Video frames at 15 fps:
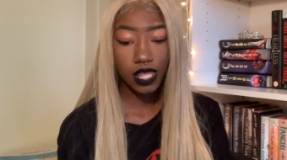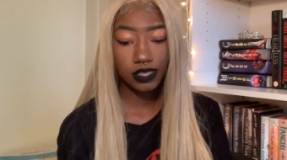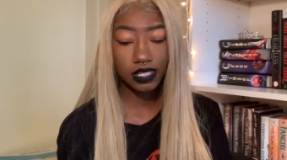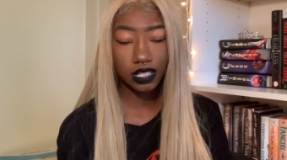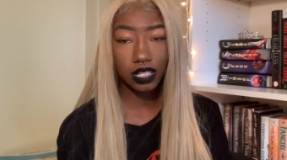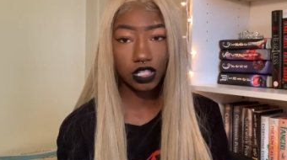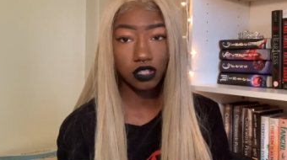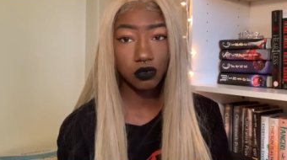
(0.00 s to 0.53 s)
that,
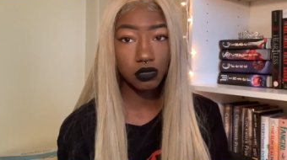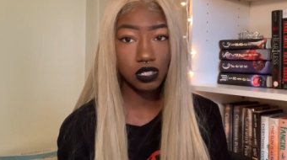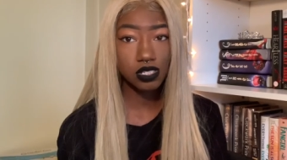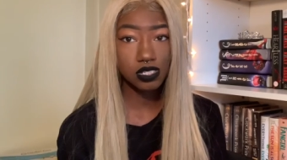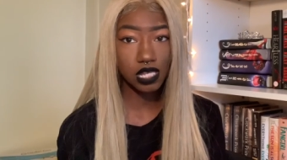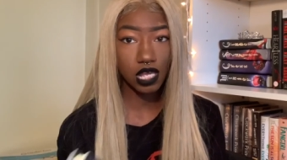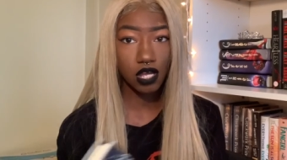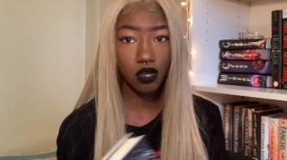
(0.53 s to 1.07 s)
like, you can
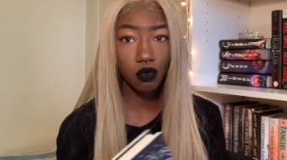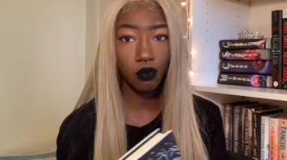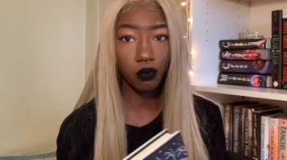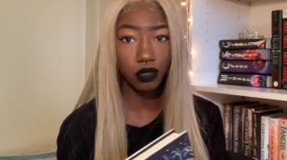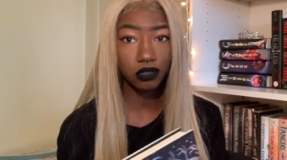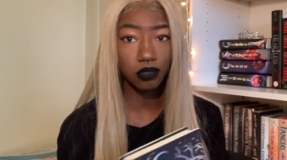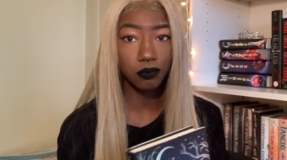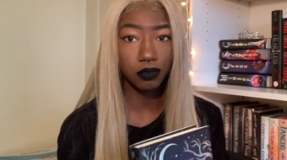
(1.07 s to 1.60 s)
tell
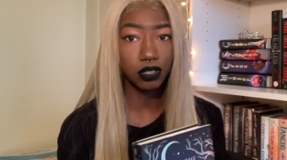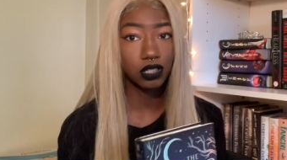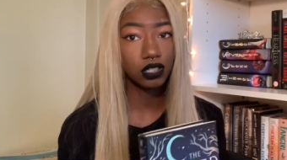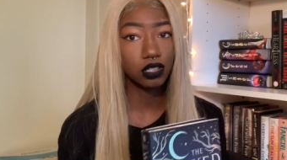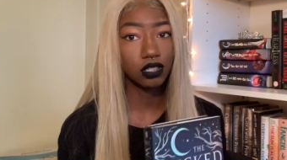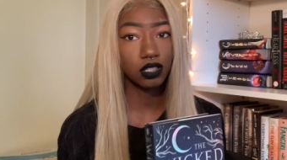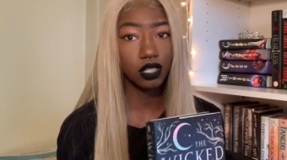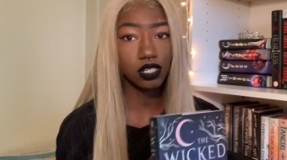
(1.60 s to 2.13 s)
what the book
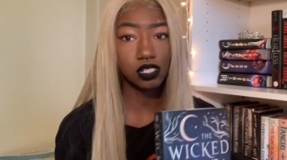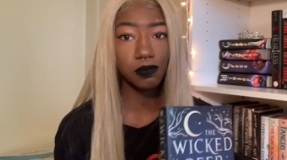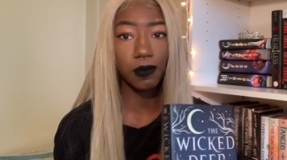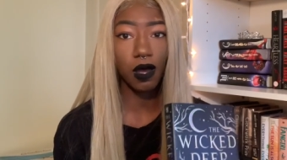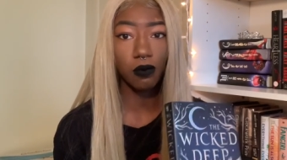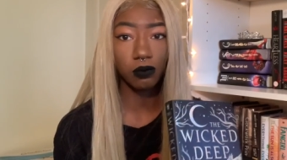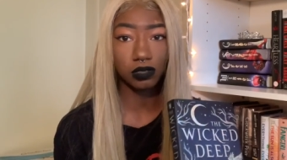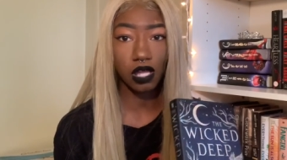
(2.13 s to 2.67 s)
is
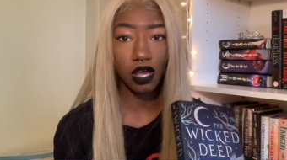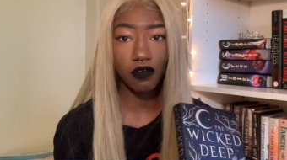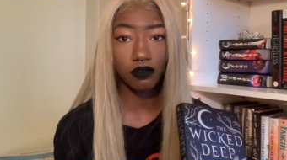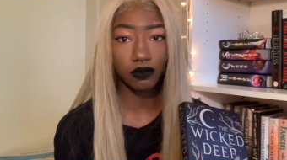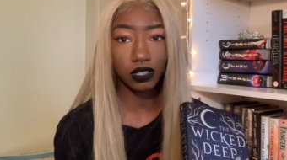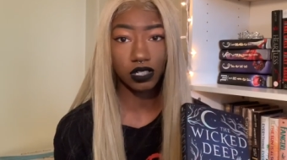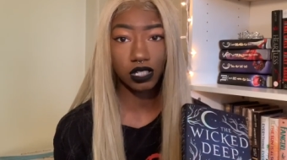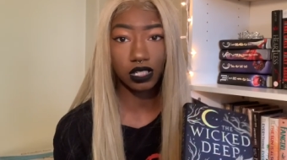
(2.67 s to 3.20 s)
about without ever
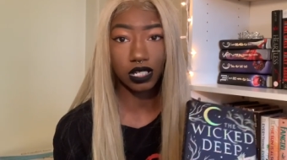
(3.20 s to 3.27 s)
reading it.